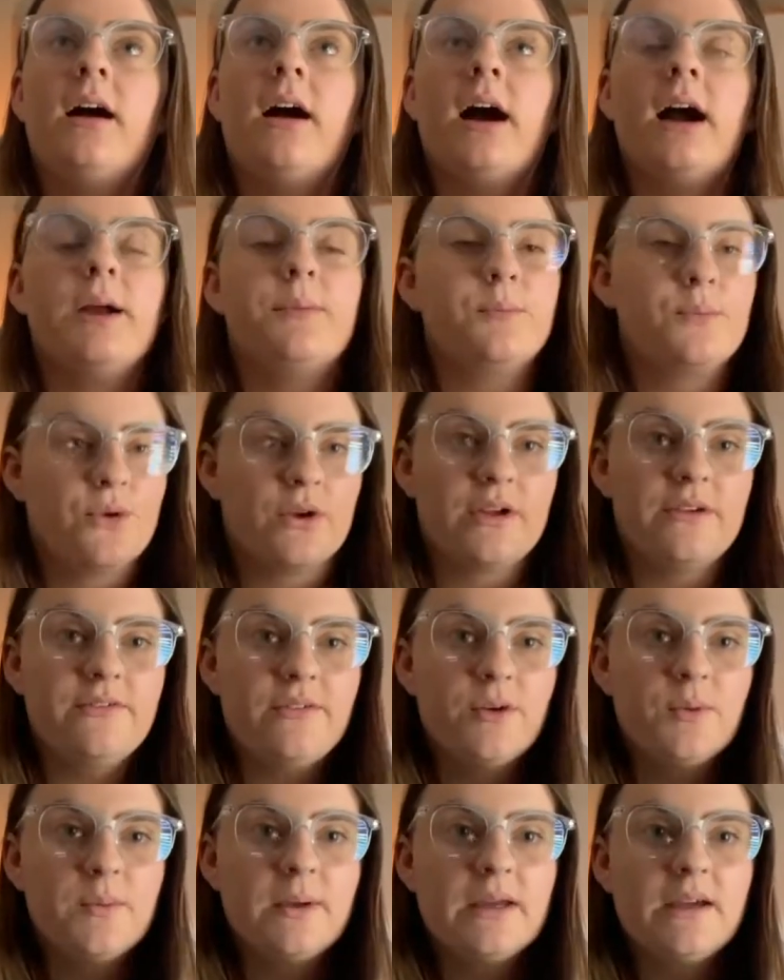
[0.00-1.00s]
I'm
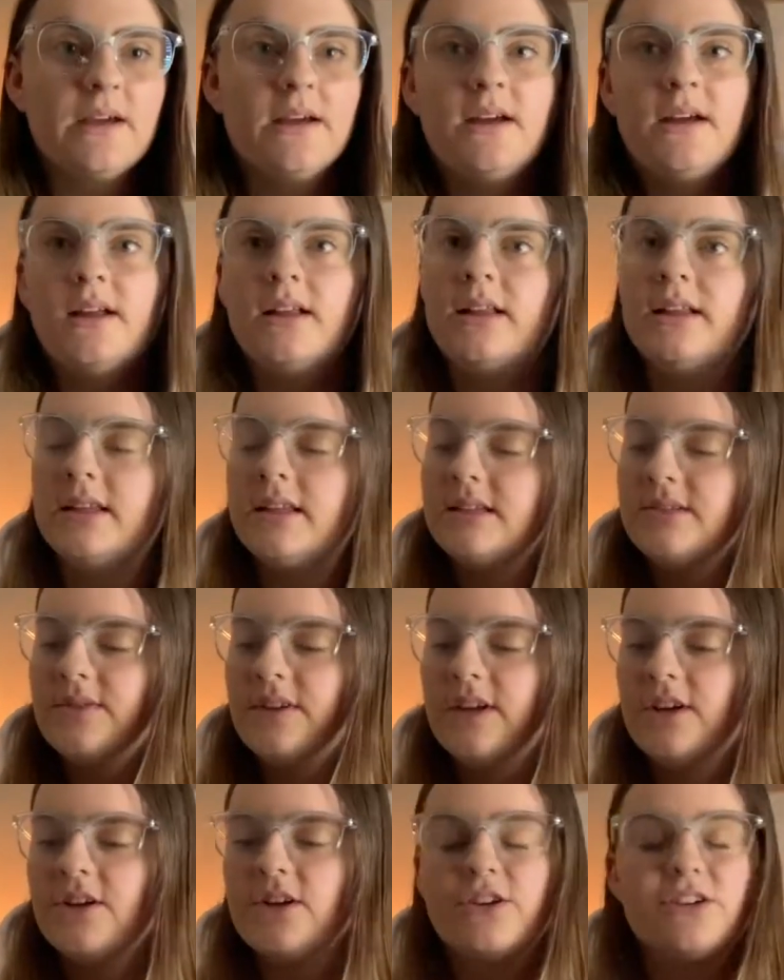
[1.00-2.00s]
pre-filming this
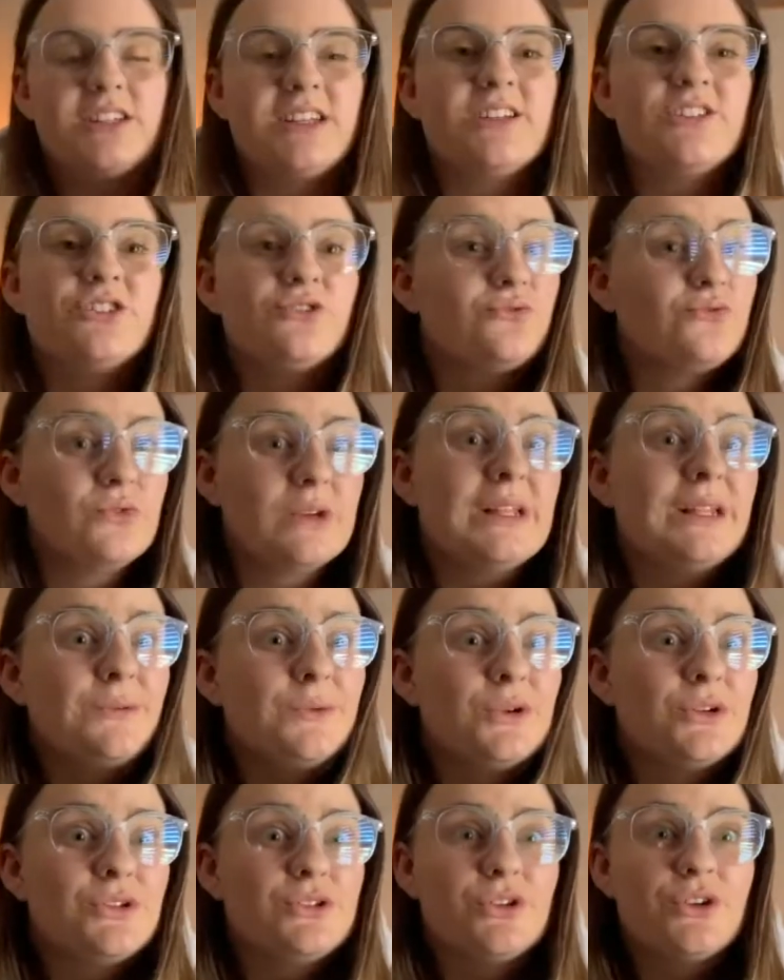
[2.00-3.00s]
video because I just really
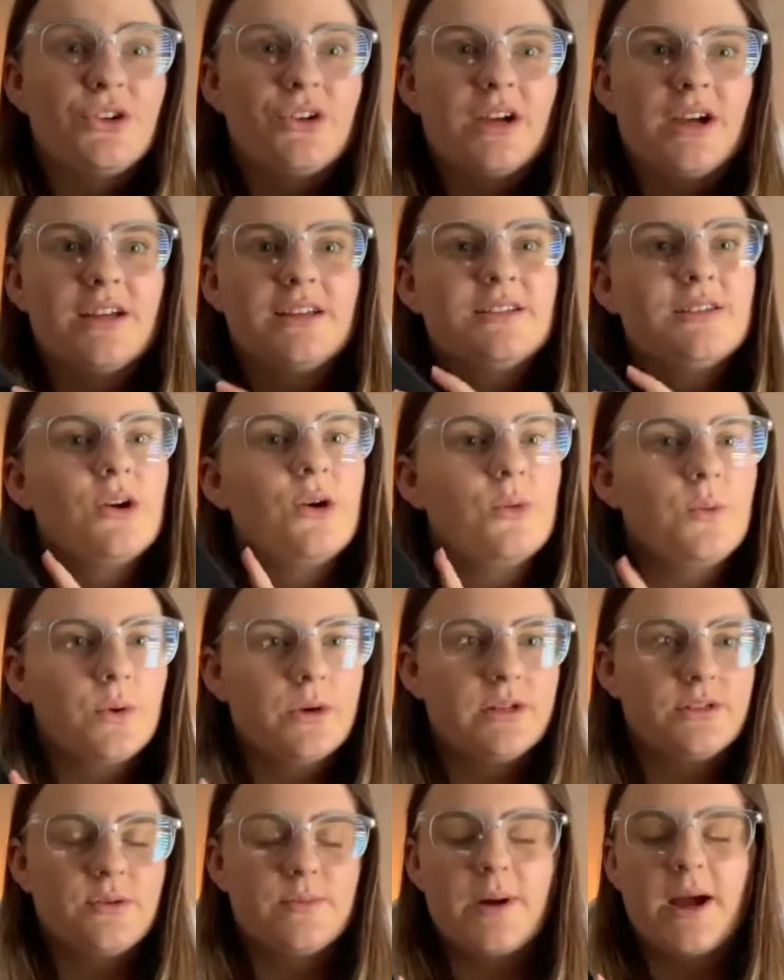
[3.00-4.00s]
want to show you guys what
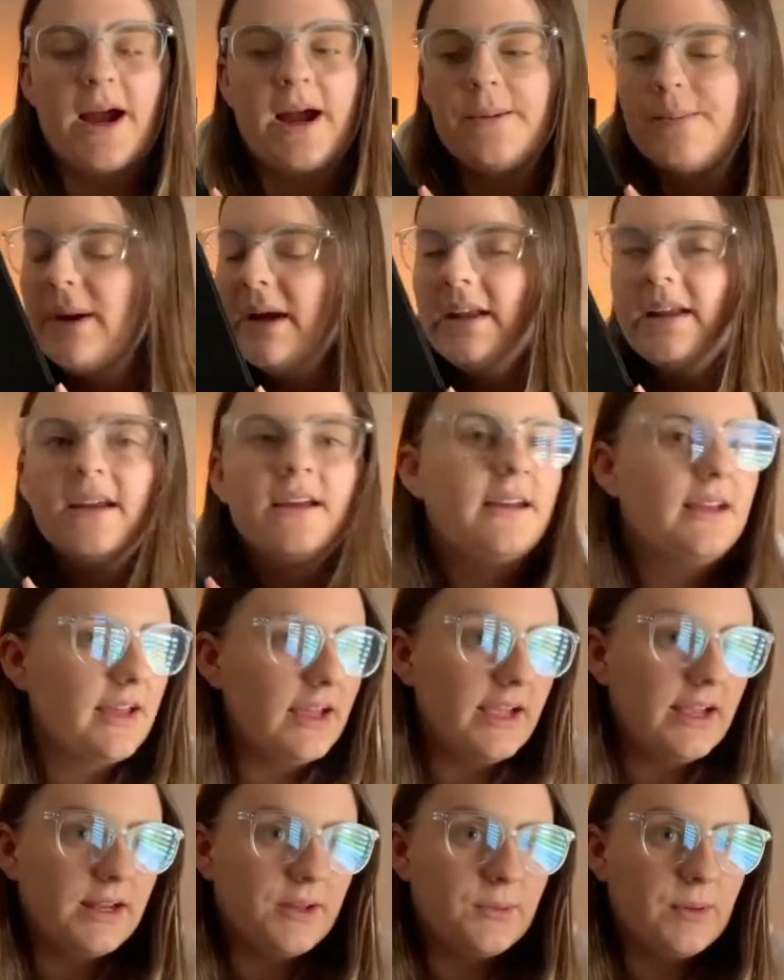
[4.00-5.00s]
is on my iPad.
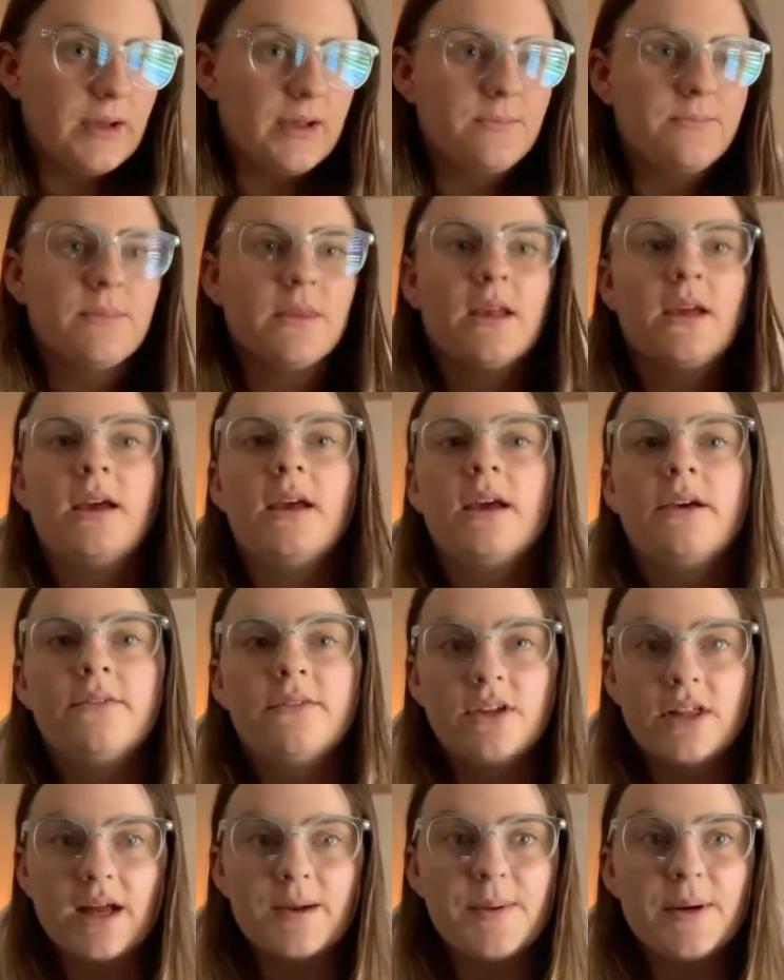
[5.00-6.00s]
Anyway, if you
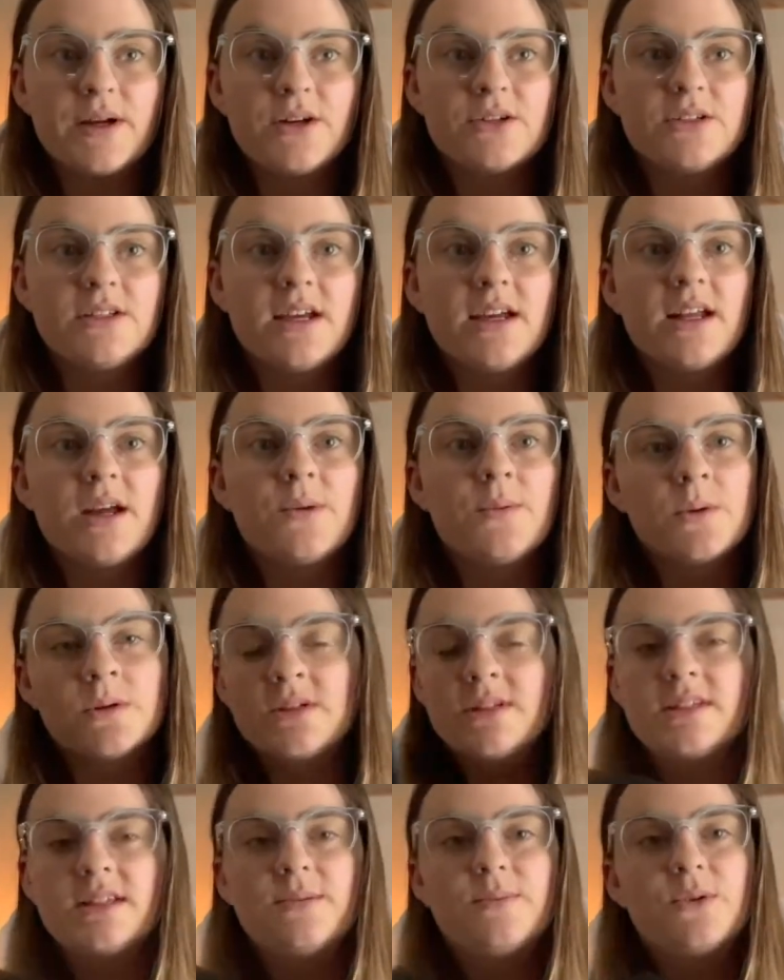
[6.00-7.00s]
like my content and want to
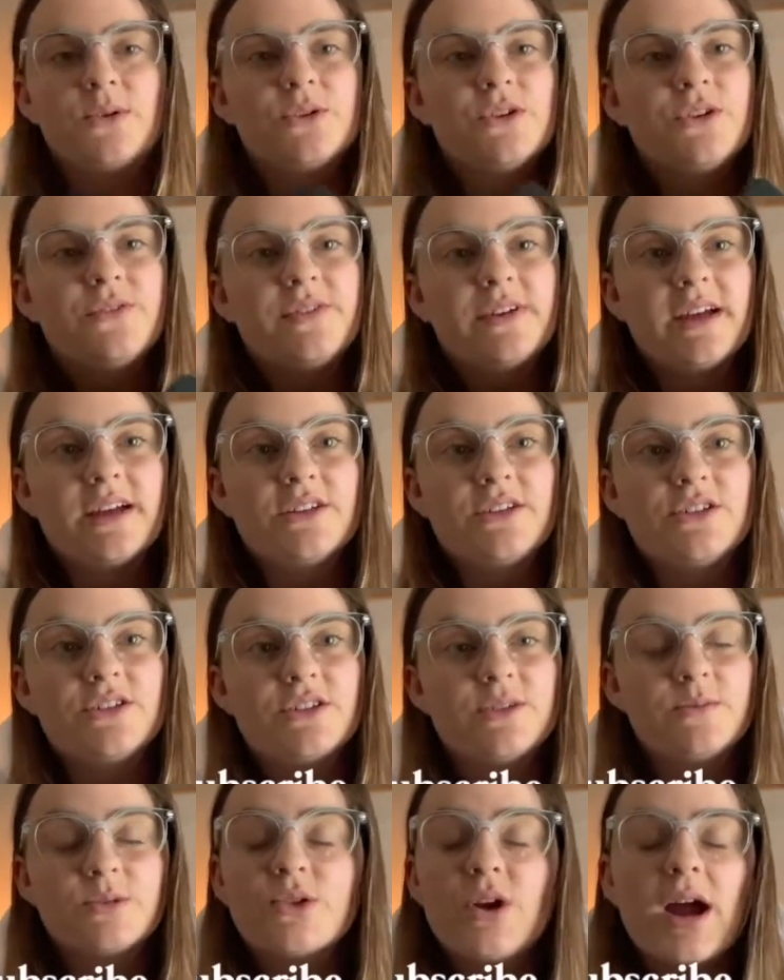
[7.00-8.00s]
see more, don't forget to
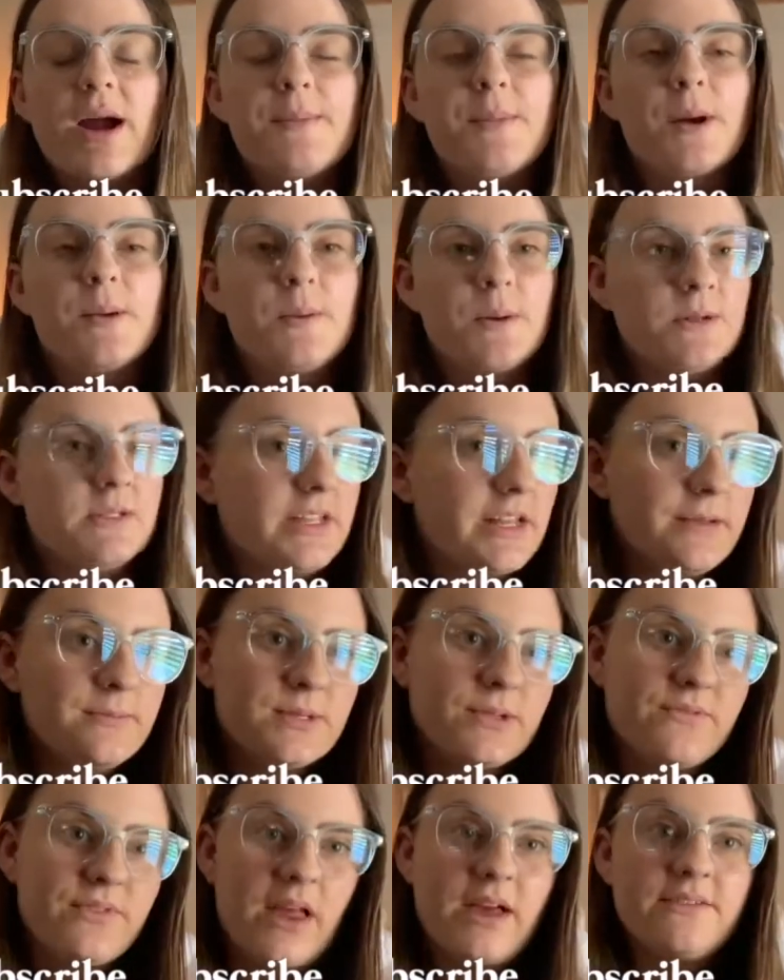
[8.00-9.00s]
subscribe. I post heaps
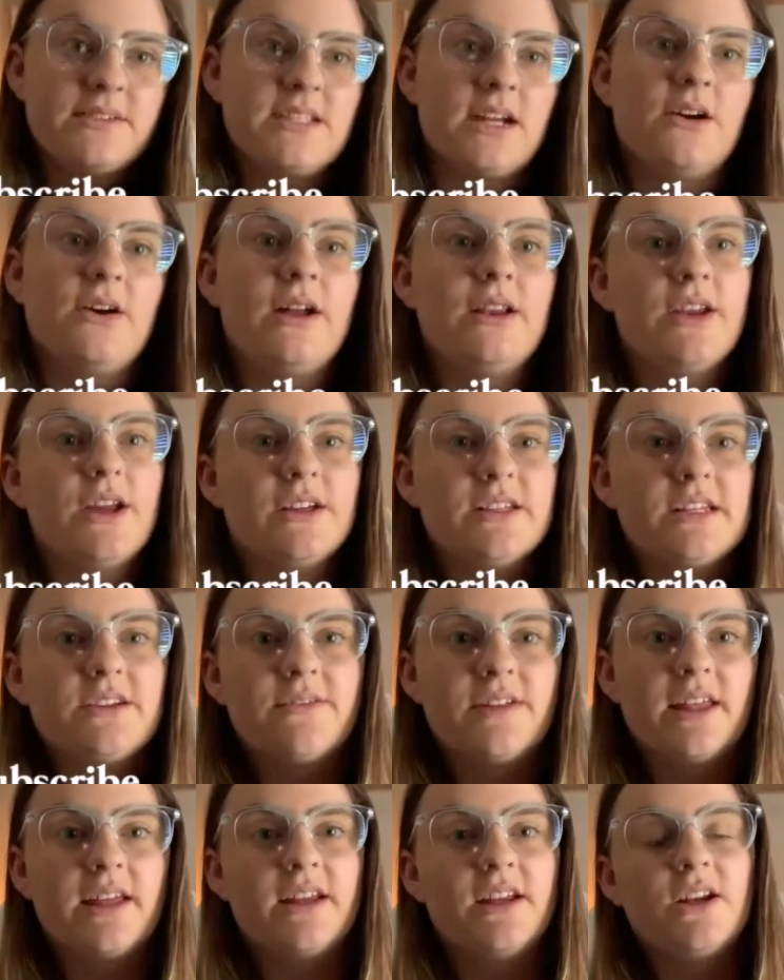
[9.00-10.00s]
of lifestyle and nursing
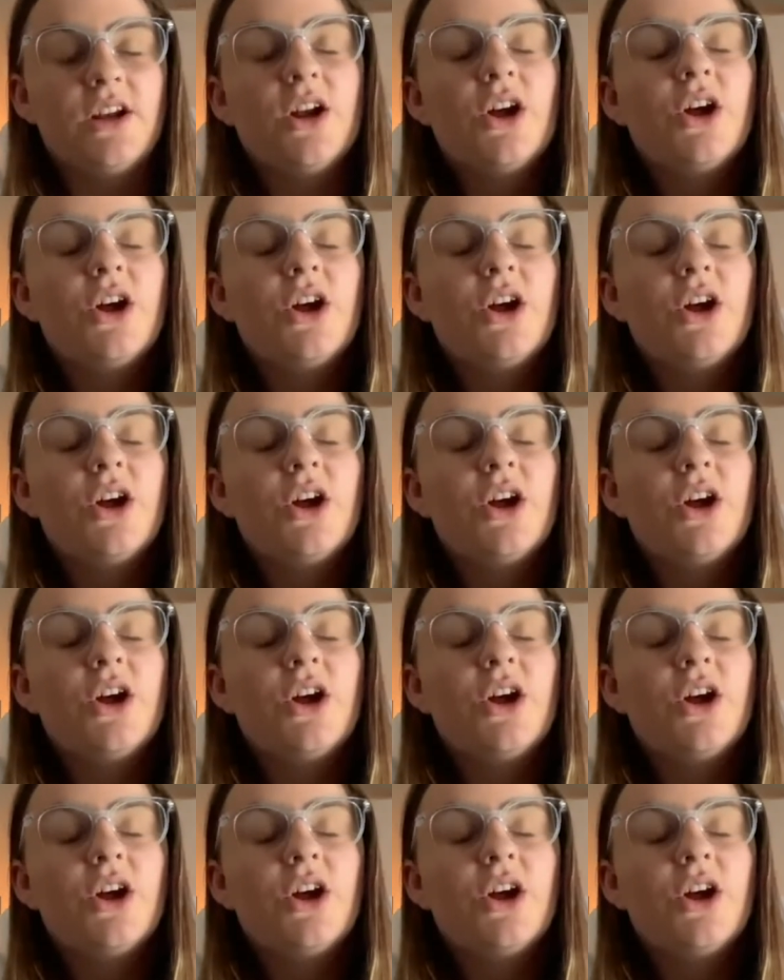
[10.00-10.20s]
related